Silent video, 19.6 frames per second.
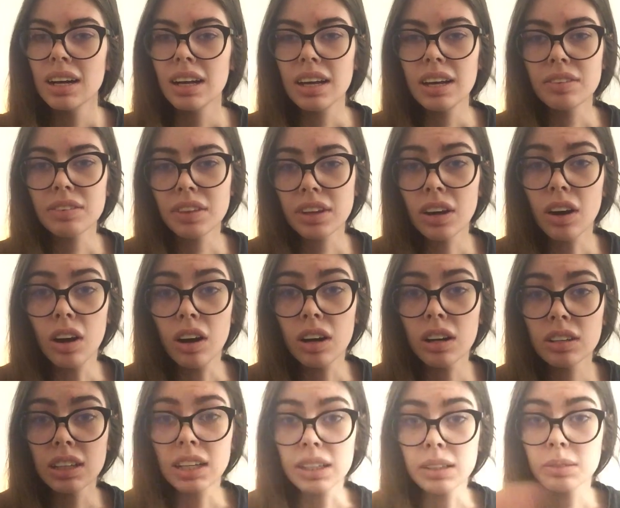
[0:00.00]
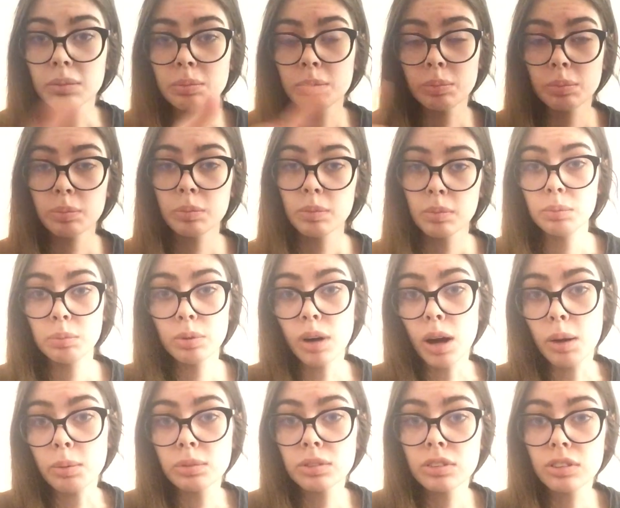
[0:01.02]
If they are, like,
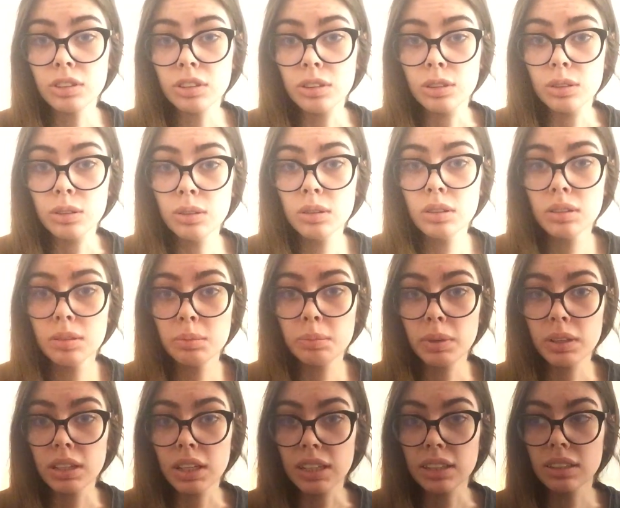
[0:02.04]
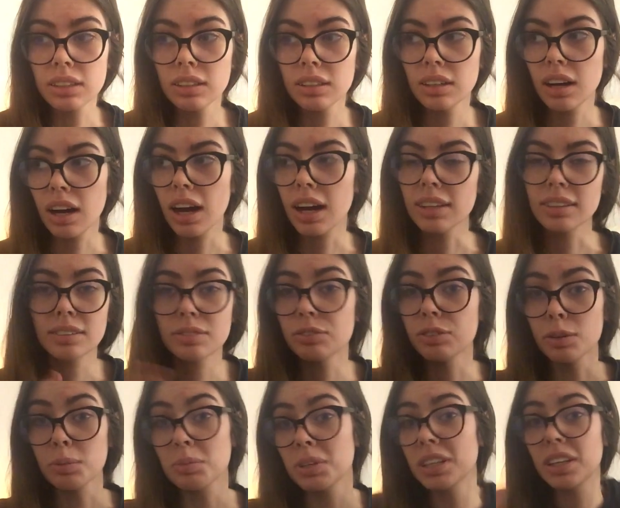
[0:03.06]
props to you. But like,
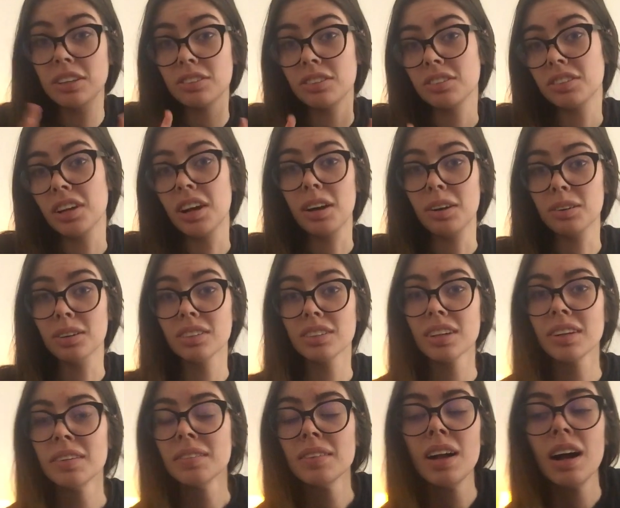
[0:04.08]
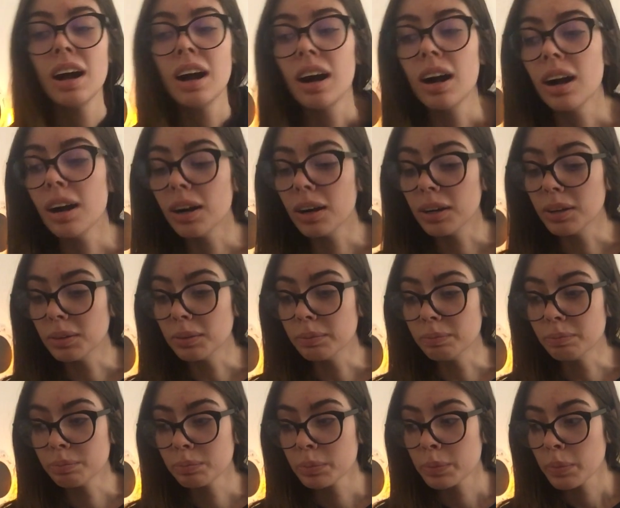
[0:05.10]
for me, that's just not how it
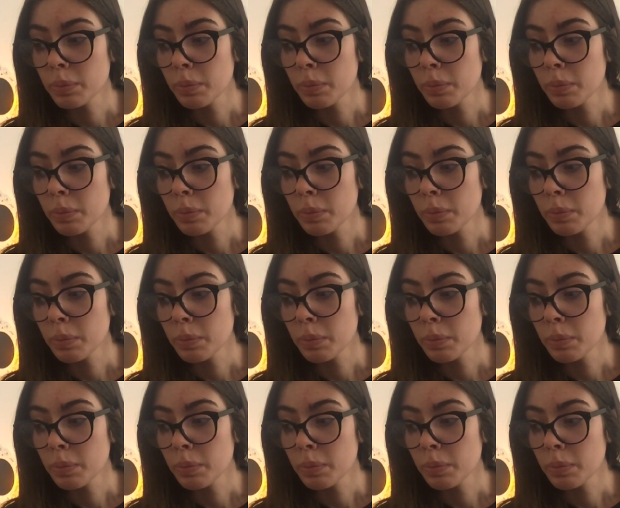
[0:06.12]
was.